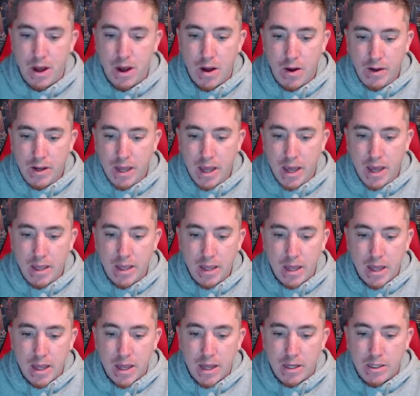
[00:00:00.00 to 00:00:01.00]
Okay.
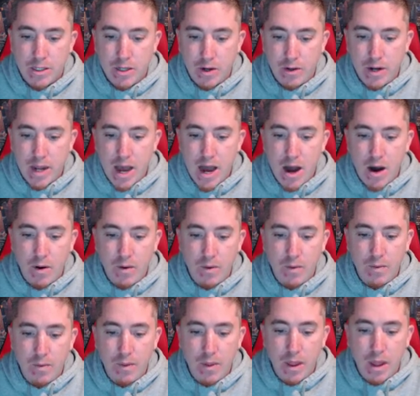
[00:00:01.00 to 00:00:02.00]
So now,
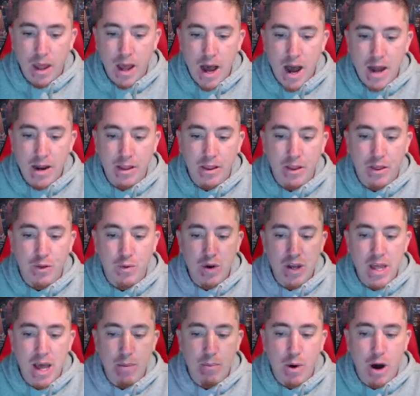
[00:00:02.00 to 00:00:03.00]
out of the three
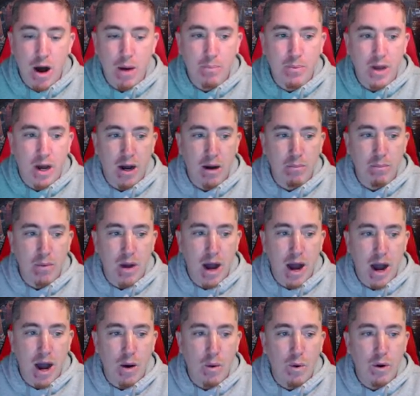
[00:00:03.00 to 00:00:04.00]
that popped up,
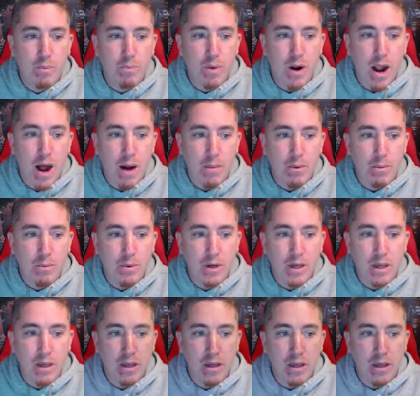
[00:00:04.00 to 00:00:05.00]
I would
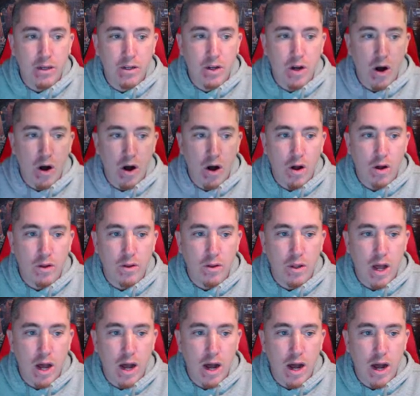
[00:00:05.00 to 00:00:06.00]
probably call
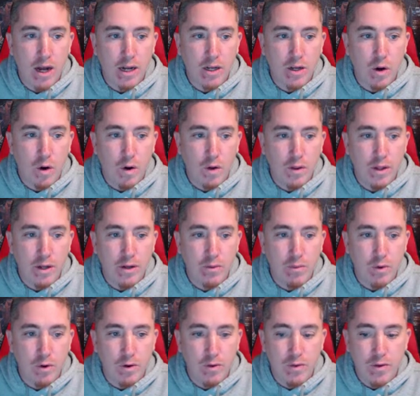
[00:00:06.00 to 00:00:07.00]
Golden
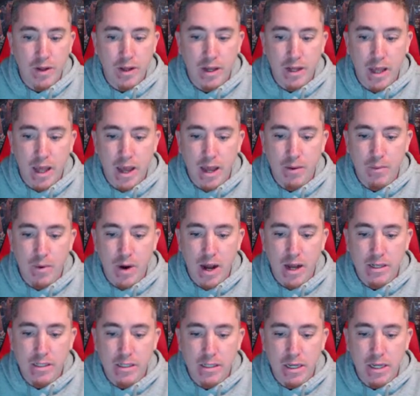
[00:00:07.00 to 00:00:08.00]
Roofing
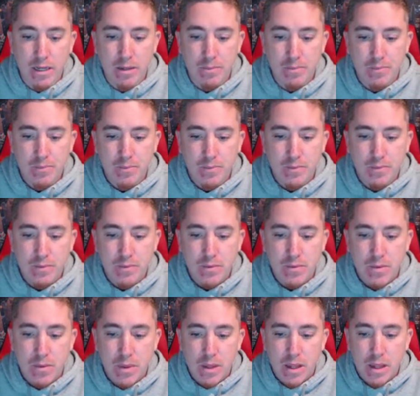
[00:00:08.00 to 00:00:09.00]
NYC.
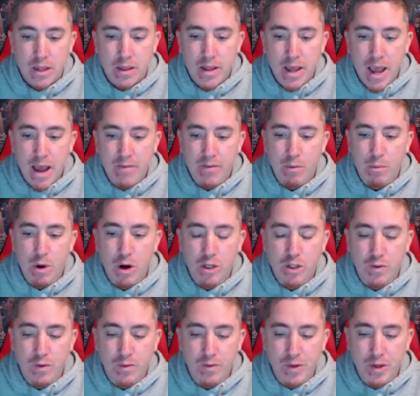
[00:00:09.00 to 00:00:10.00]
They have the
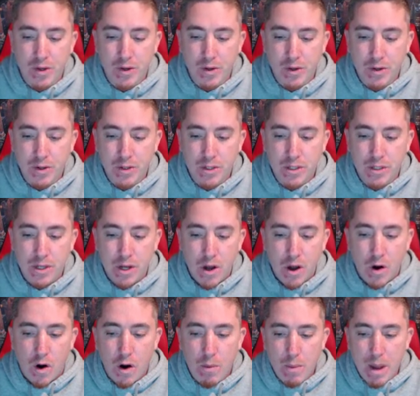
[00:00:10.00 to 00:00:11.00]
most reviews.
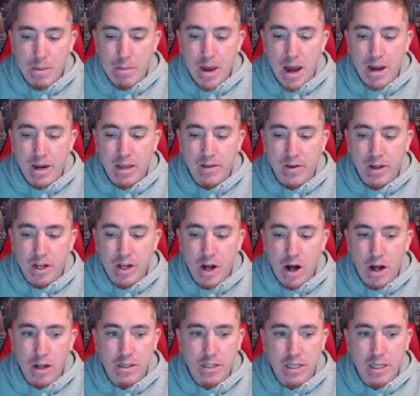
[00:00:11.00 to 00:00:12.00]
Or maybe I'd even
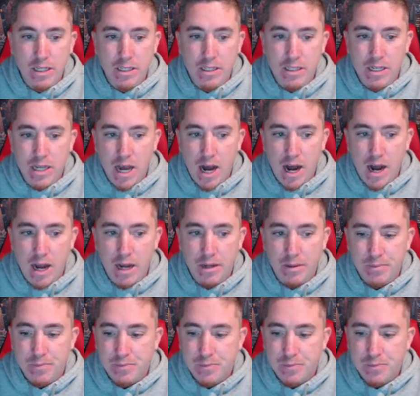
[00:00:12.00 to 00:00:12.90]
call TCI,